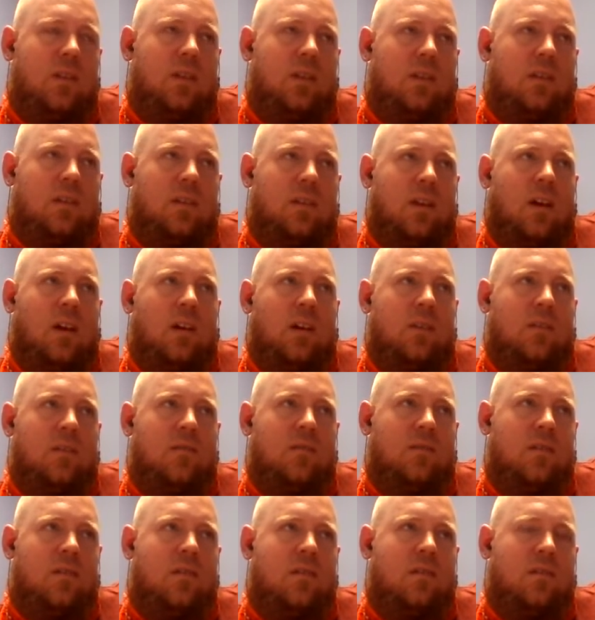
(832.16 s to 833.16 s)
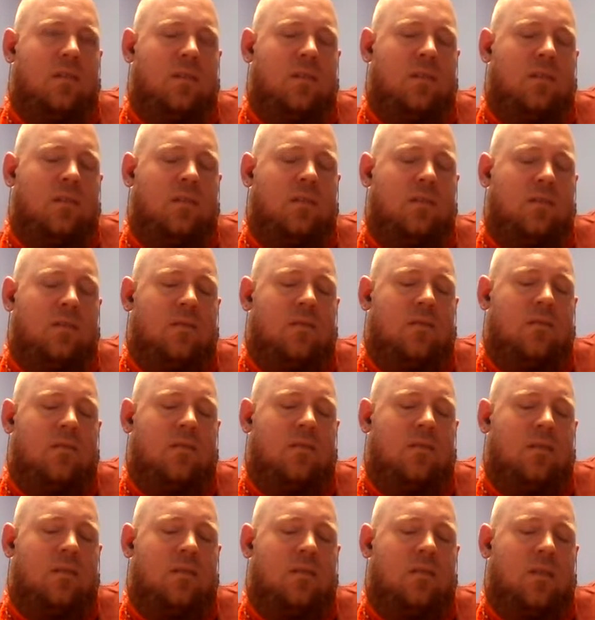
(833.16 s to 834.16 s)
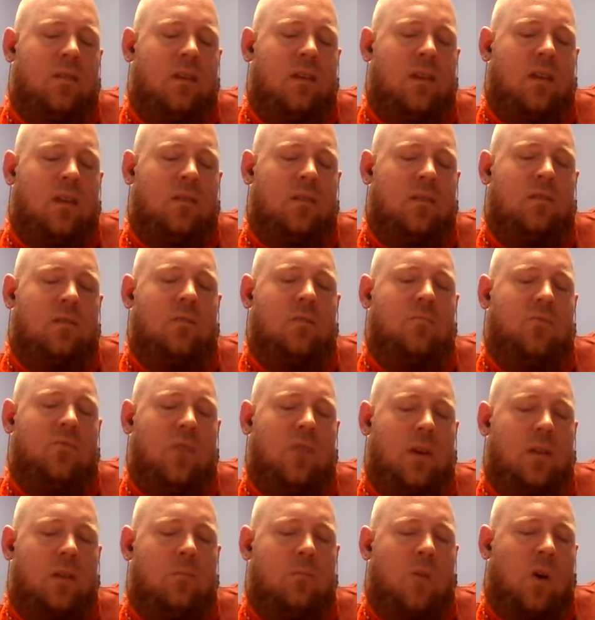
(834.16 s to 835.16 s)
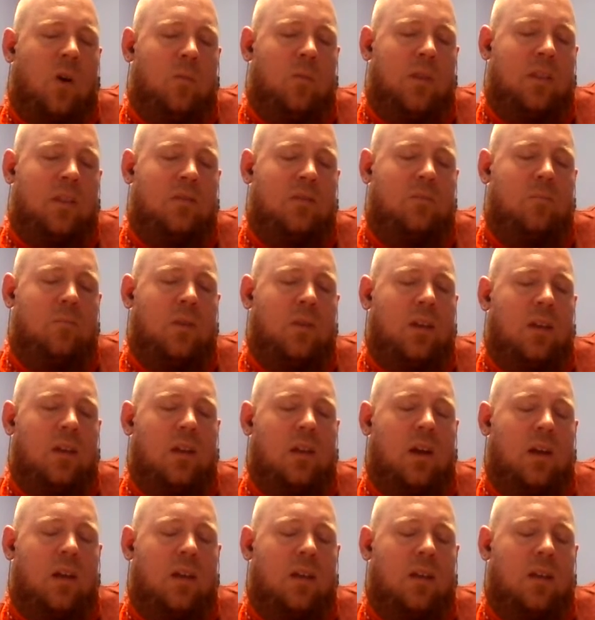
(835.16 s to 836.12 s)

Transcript: Yeah, he's good. He has some funny moments, but